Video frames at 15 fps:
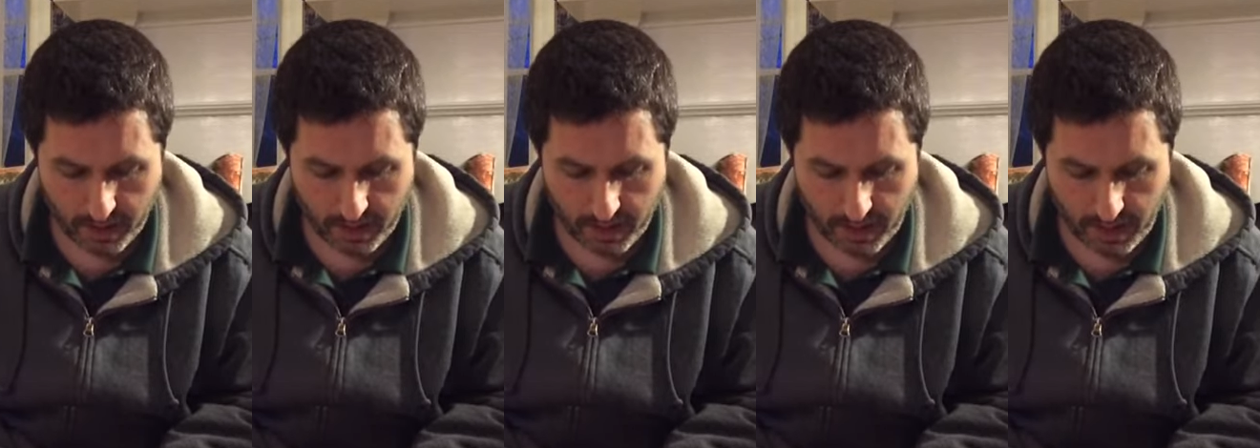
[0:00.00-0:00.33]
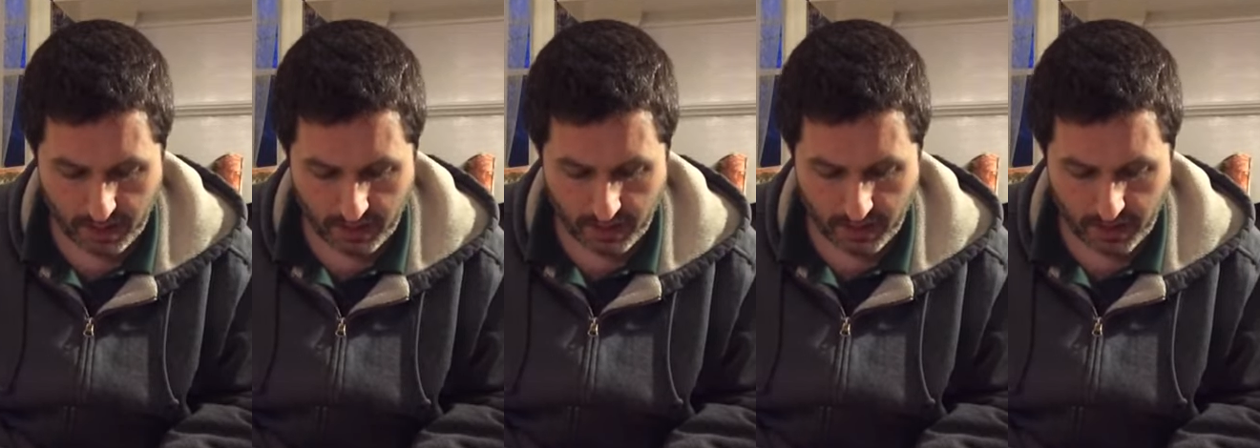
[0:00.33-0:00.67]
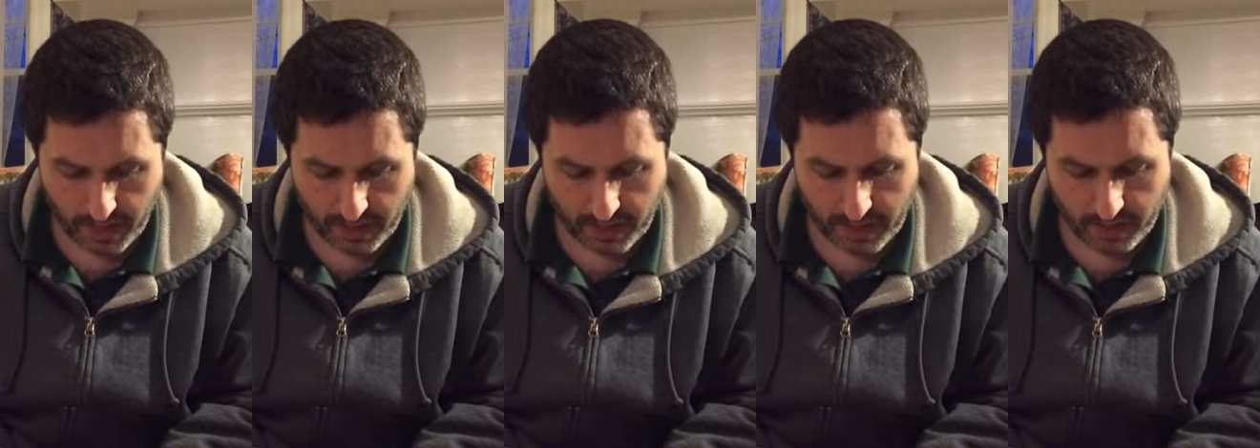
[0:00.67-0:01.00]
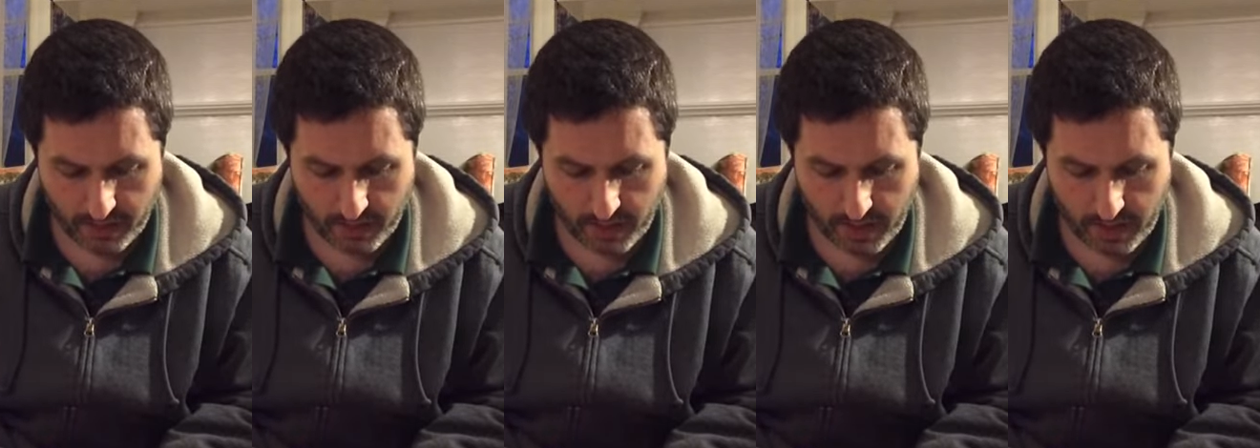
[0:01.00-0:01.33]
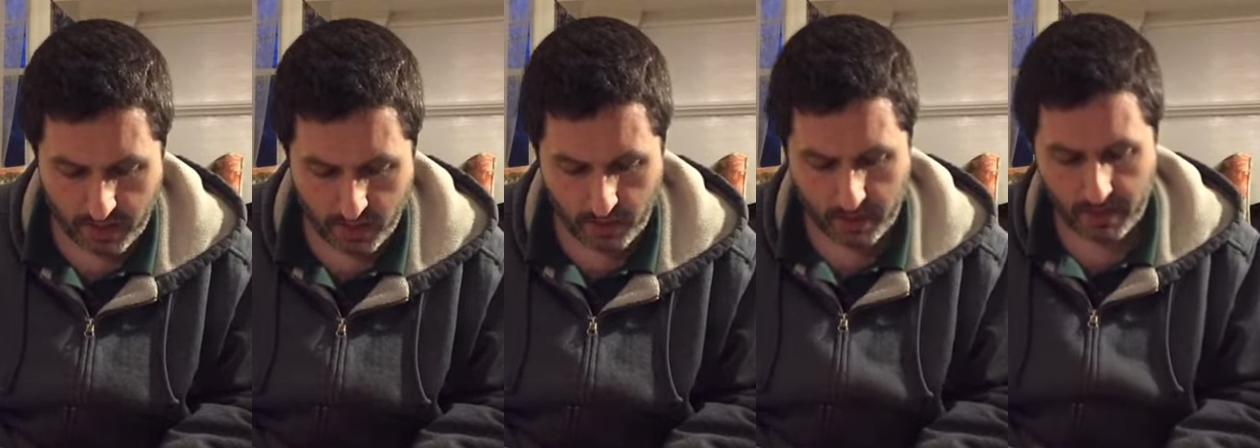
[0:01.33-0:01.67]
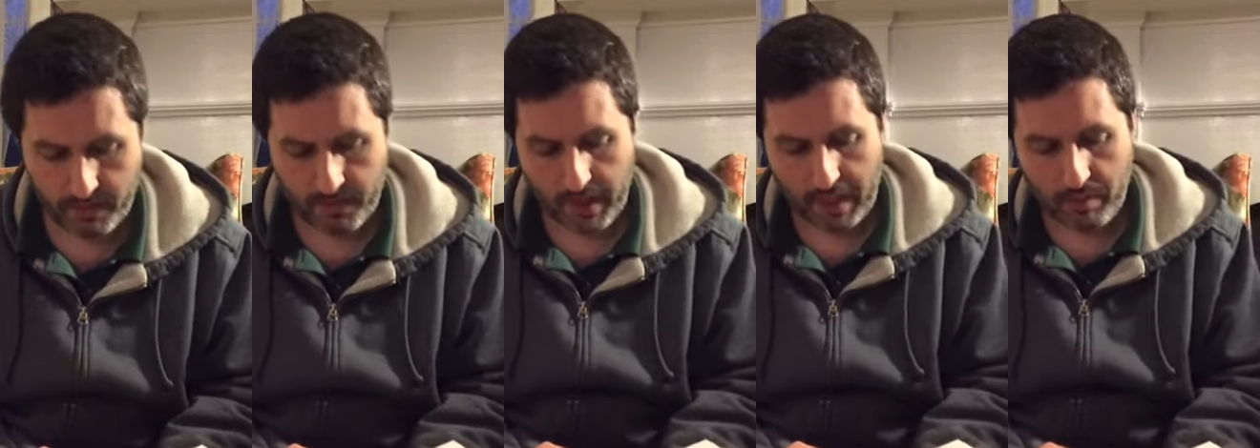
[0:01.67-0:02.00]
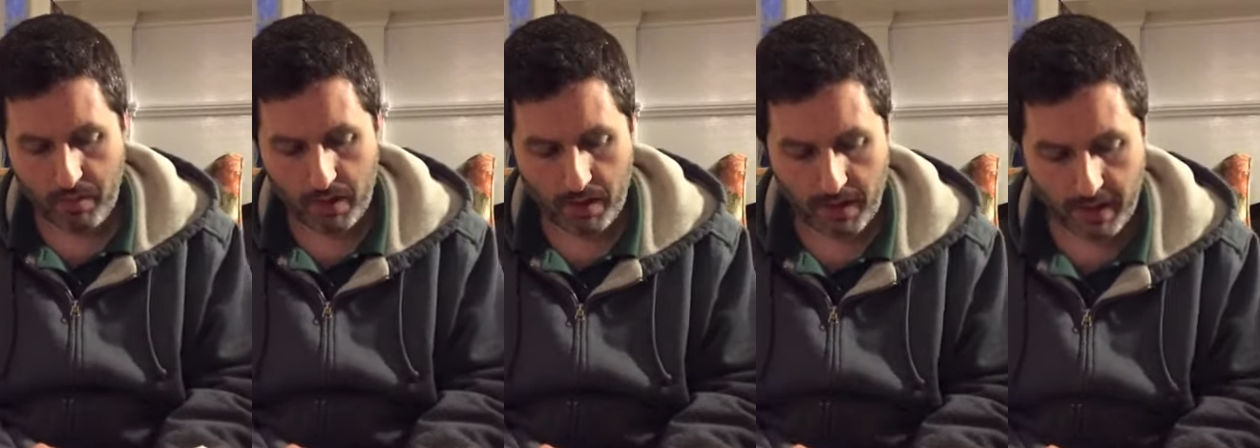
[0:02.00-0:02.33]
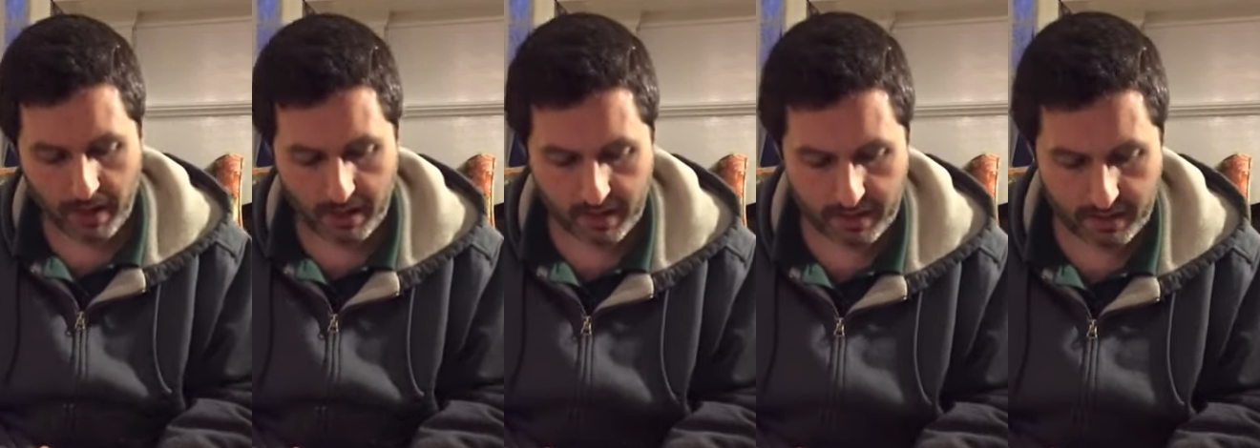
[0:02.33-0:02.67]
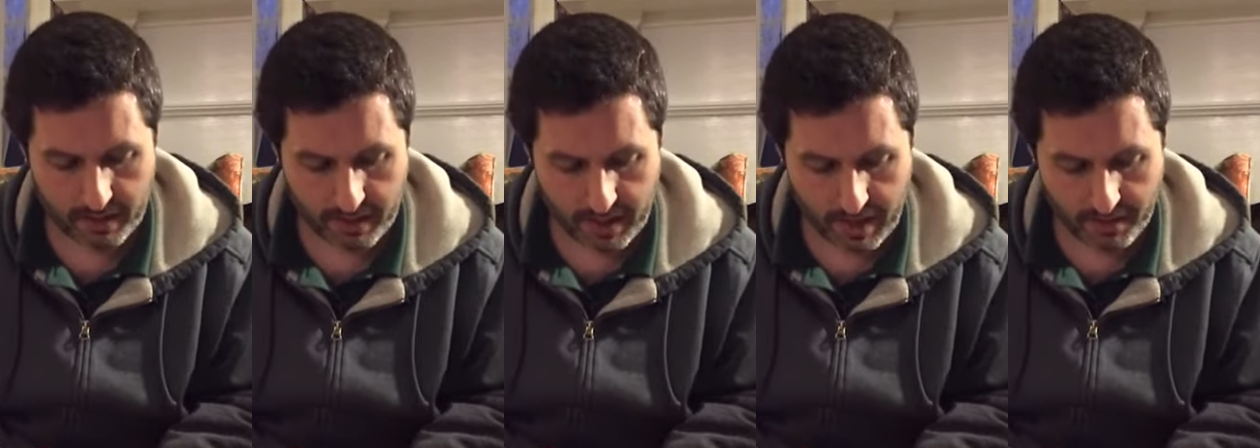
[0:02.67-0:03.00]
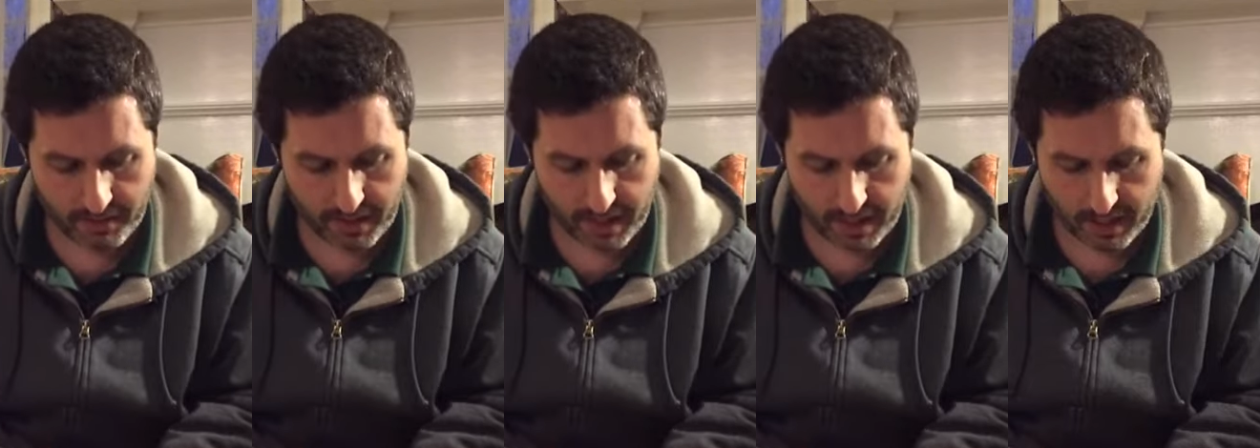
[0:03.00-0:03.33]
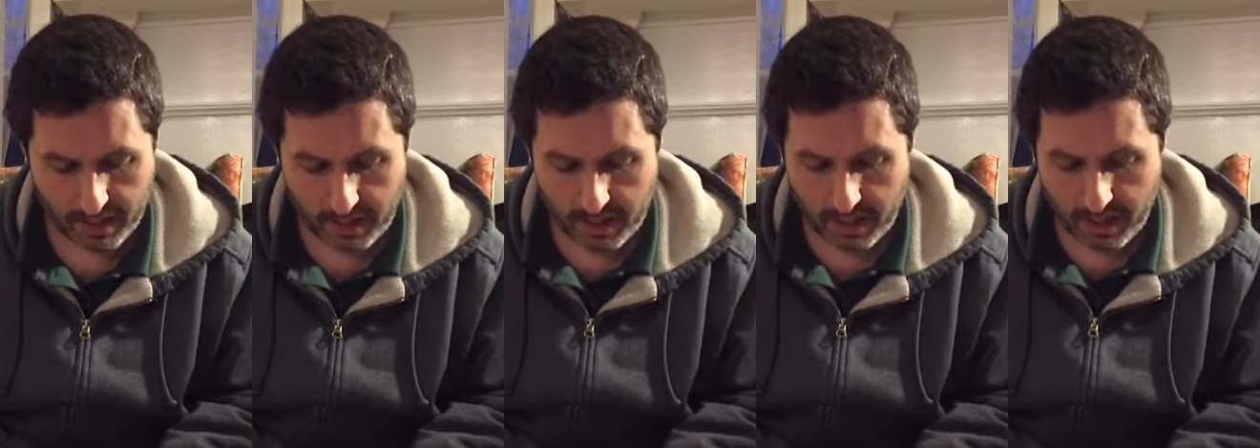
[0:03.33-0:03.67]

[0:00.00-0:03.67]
Yesterday's entry, sure, that's probably all it's stuff that